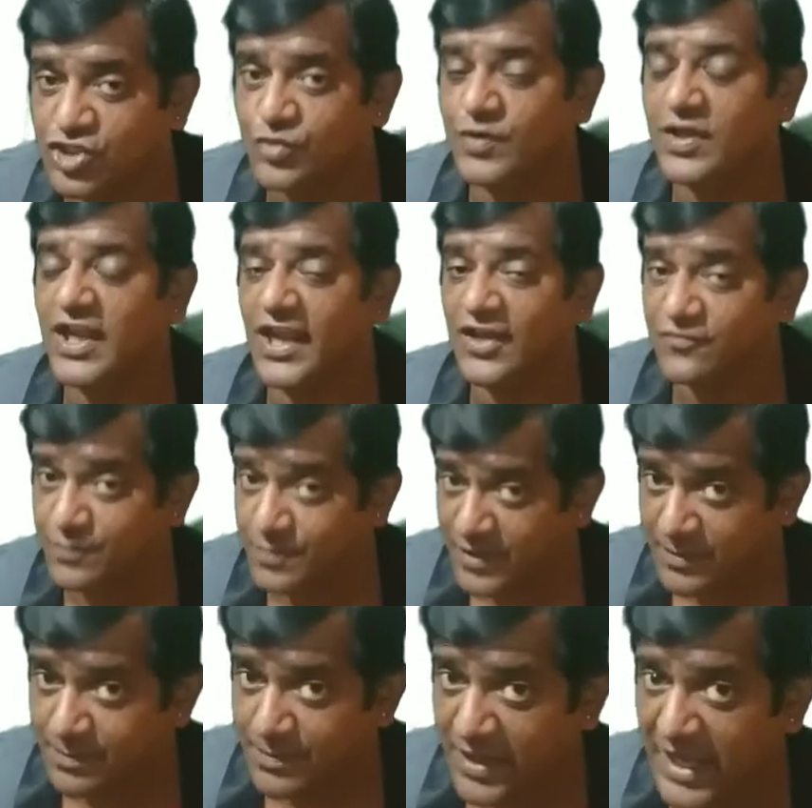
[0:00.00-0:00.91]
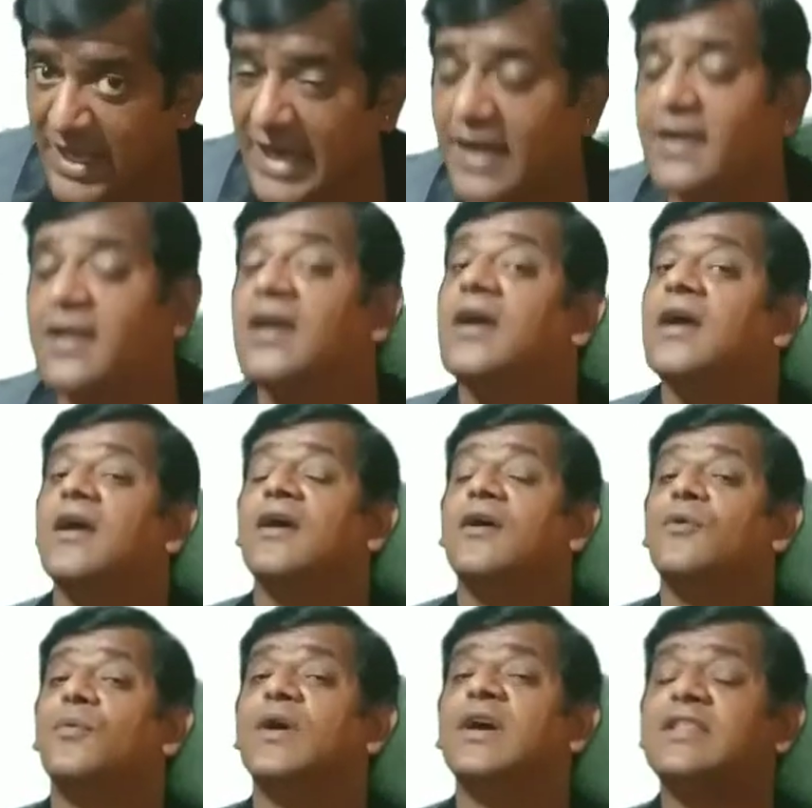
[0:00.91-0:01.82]
we have prepared
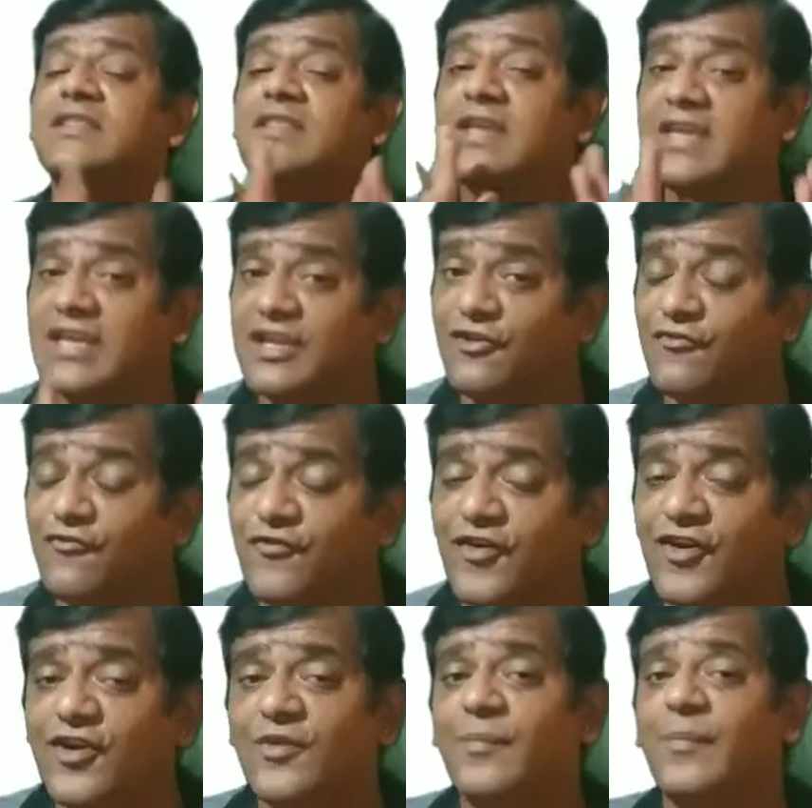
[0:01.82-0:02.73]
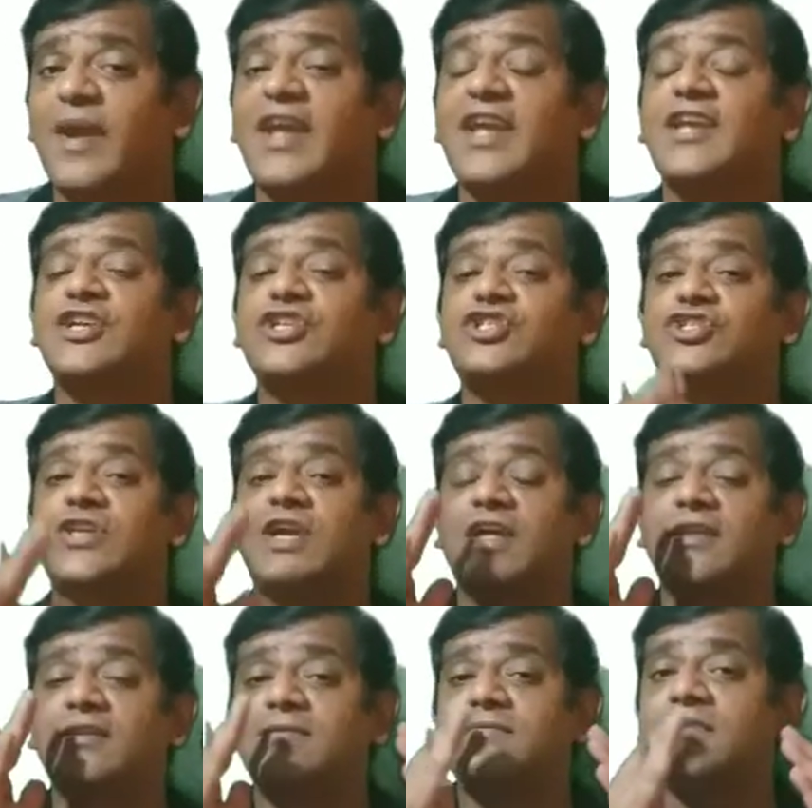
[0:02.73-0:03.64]
with the
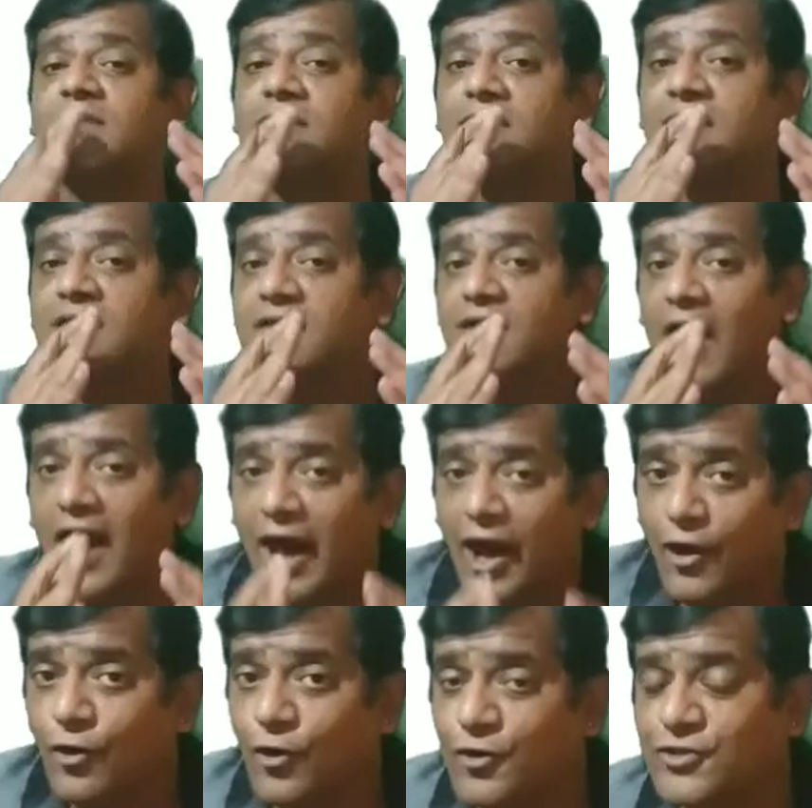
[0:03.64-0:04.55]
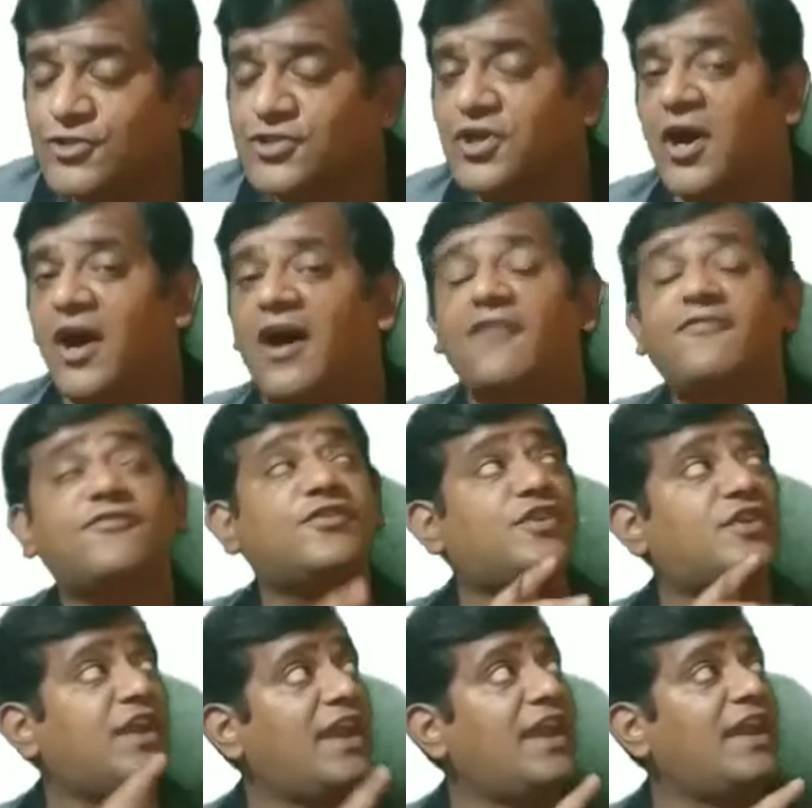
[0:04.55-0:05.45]
information out of
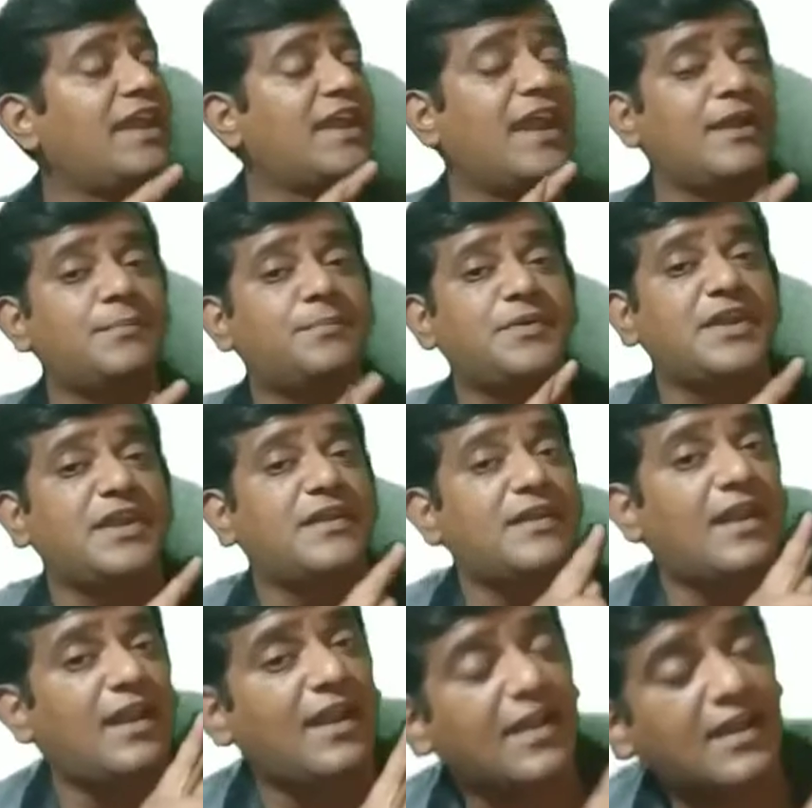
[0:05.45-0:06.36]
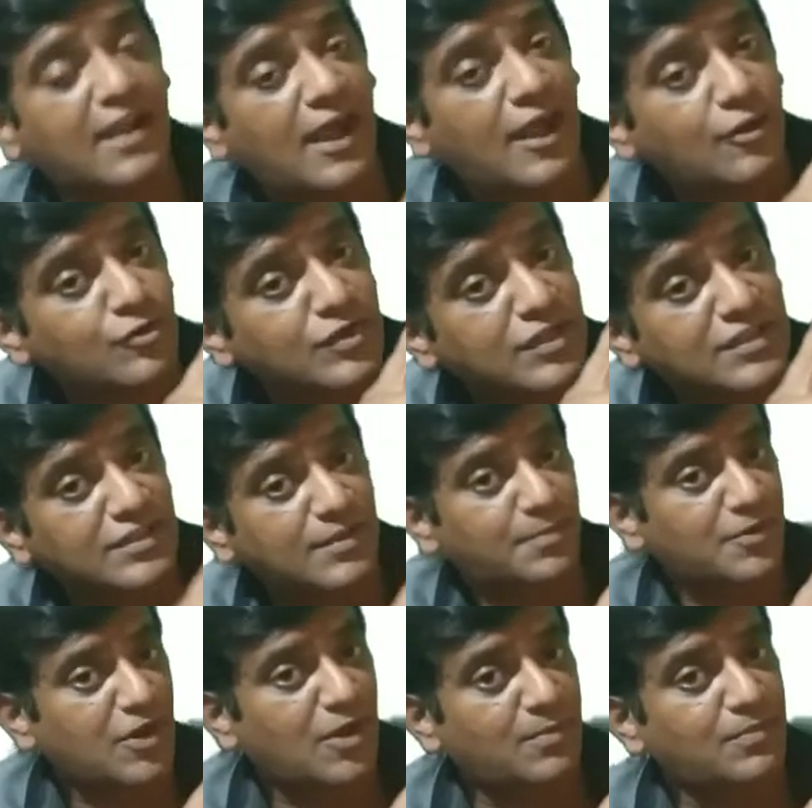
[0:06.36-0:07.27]
trading and P&L account in the
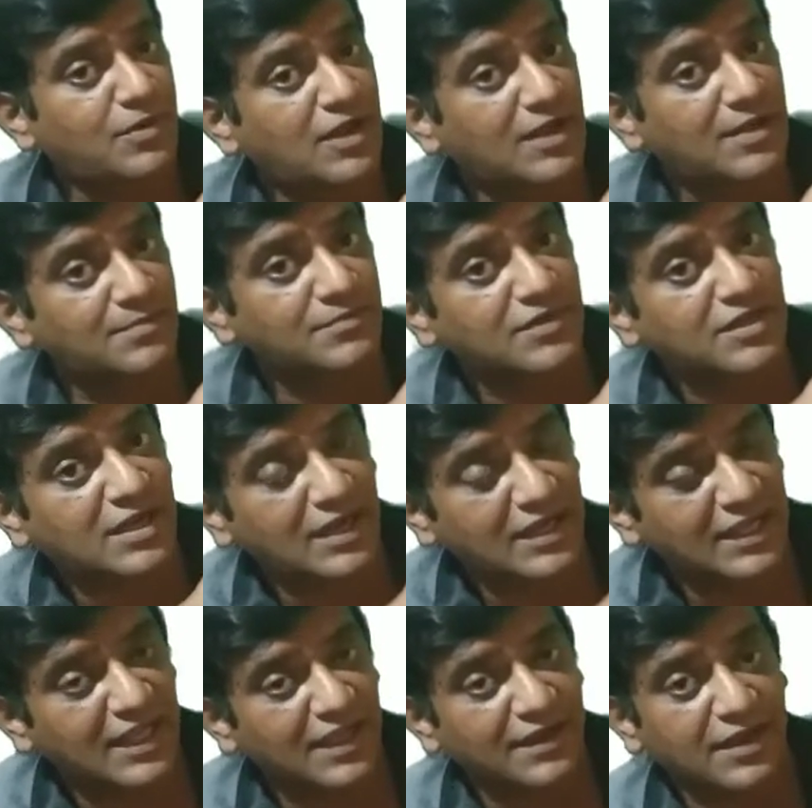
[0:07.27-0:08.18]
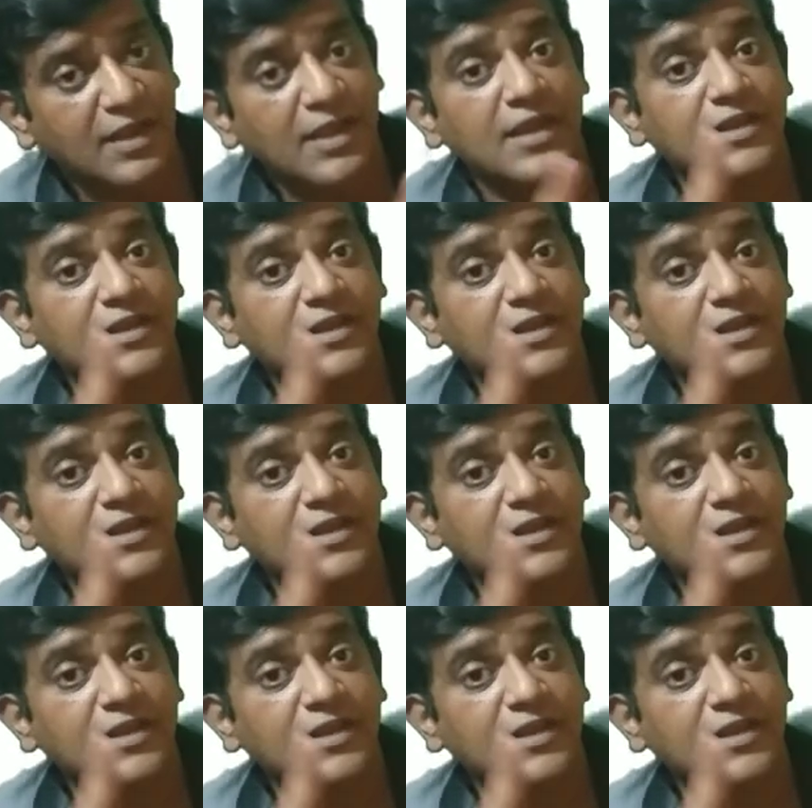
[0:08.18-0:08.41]
problem. Clear?